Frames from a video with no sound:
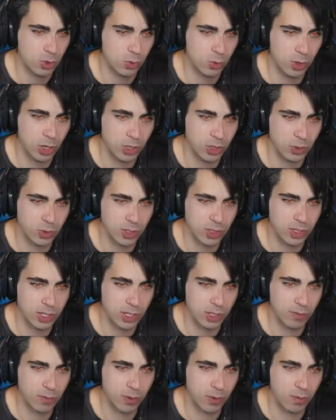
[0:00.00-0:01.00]
Right
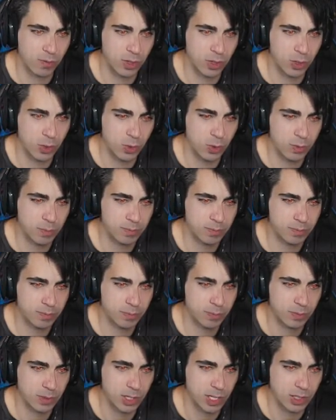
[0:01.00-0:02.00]
joystick for view,
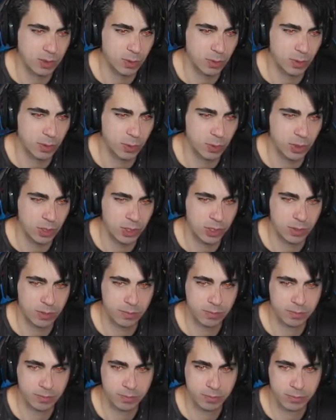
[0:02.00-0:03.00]
that's what we want.
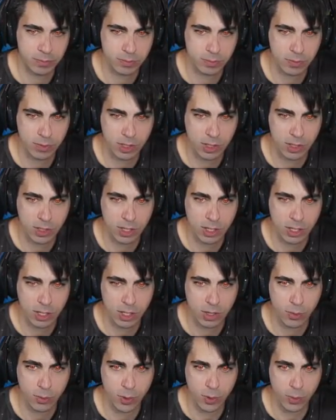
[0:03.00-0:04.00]

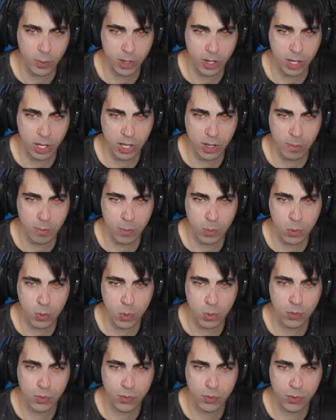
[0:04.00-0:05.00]
We want a
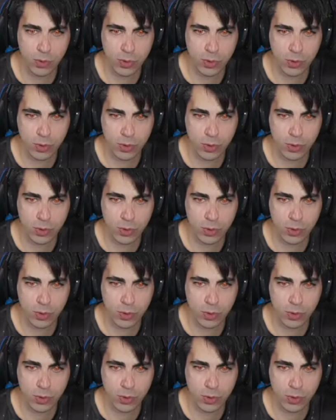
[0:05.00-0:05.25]
move